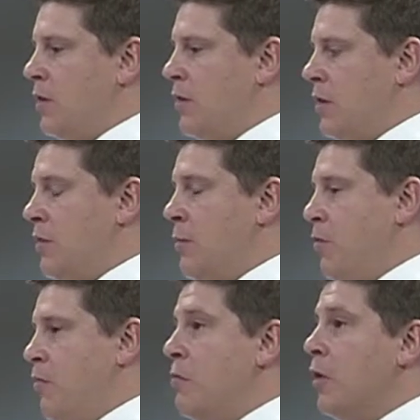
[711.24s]
a type
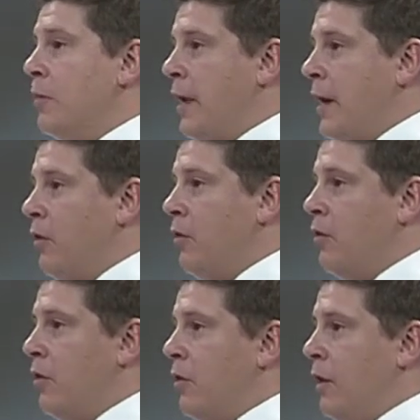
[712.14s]
of middleman or,
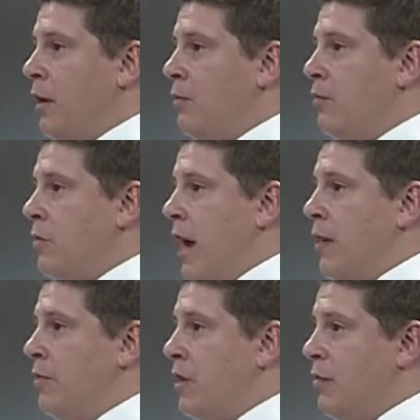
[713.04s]
or um,
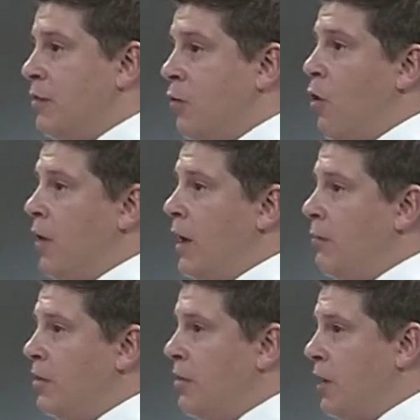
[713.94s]
advocate for
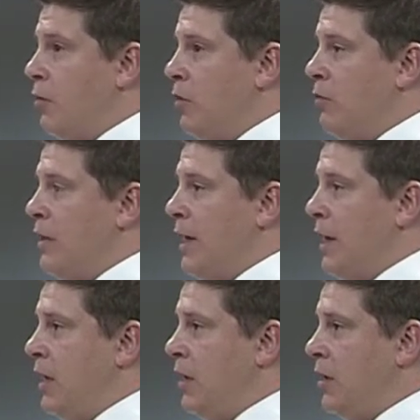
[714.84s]
them to deal with the
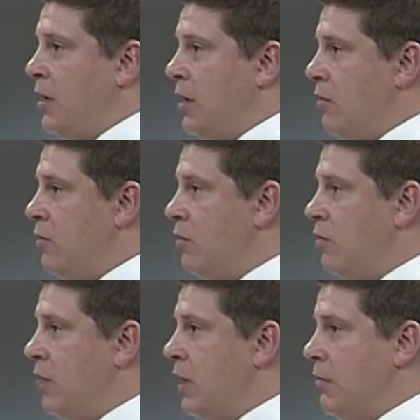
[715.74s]
VA, it, it
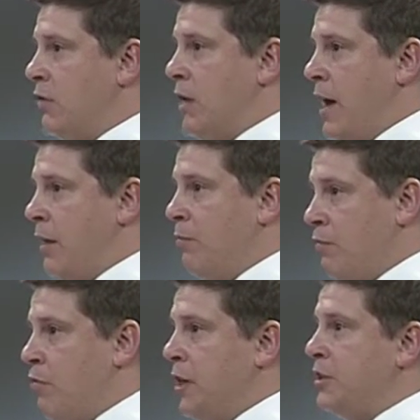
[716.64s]
relieves a lot of
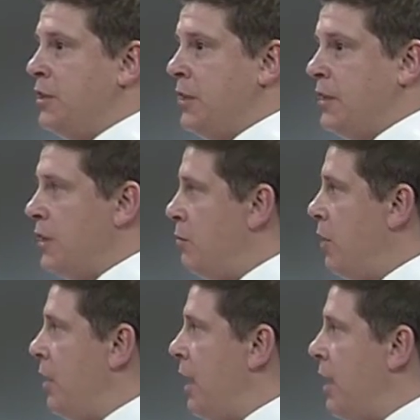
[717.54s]
pressure that they
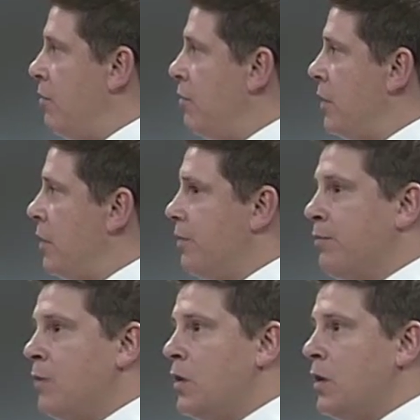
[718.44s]
might have. Um,
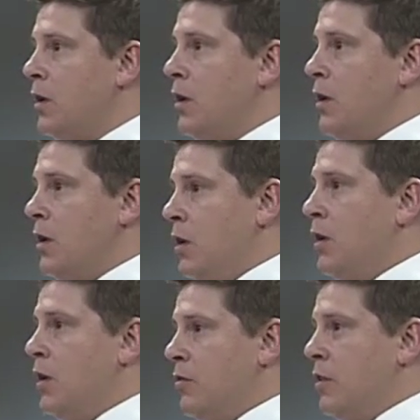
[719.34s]

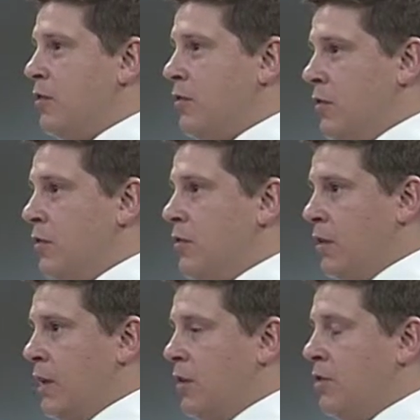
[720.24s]
it's it's a,
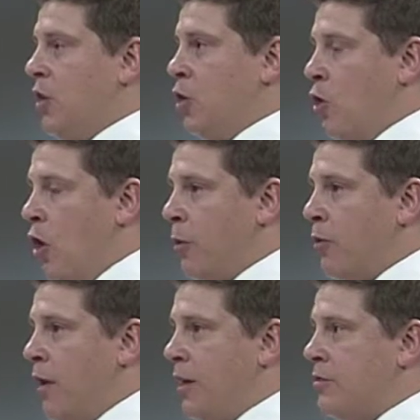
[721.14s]
like I said, a long
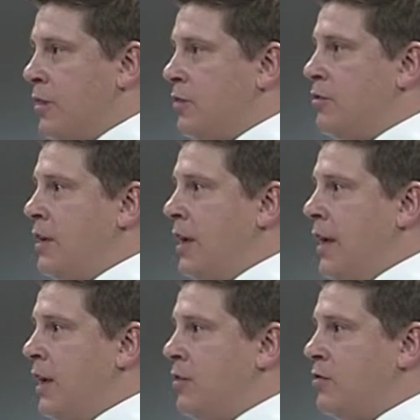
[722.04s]
process,
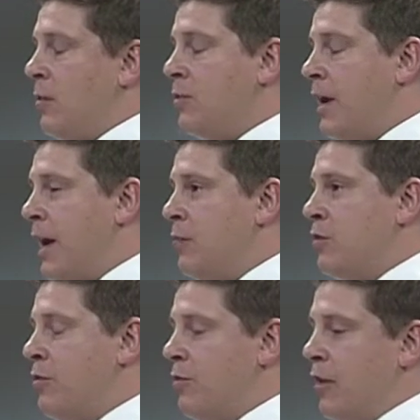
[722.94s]
and sometimes
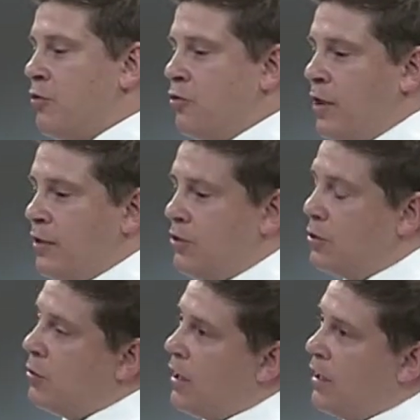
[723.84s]
if a veteran tries to
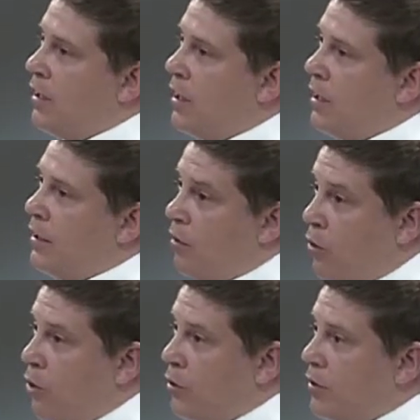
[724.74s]
do it on on their
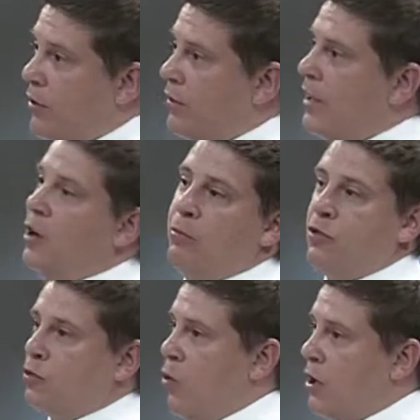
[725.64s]
own, they end up
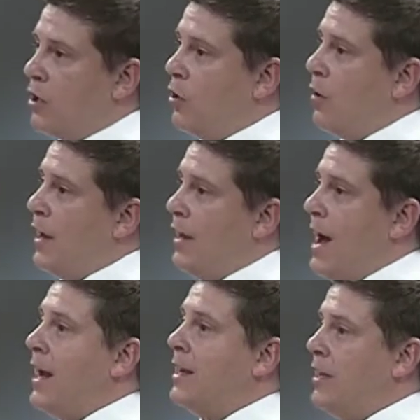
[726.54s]
just walking away and
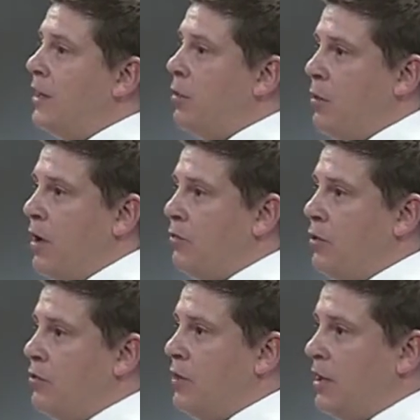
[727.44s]
not getting the
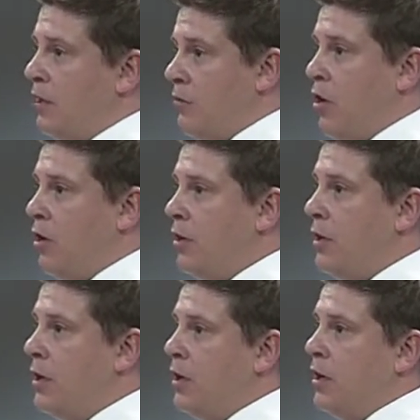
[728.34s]
benefits that they've earned.
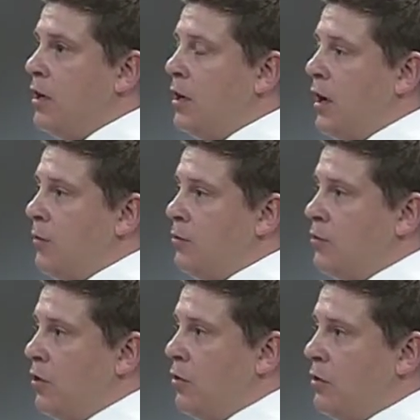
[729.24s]
Um,
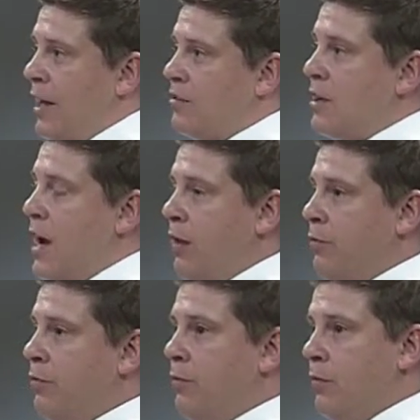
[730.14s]
so that's kind
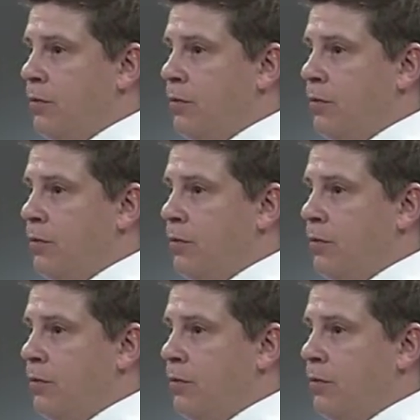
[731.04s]
of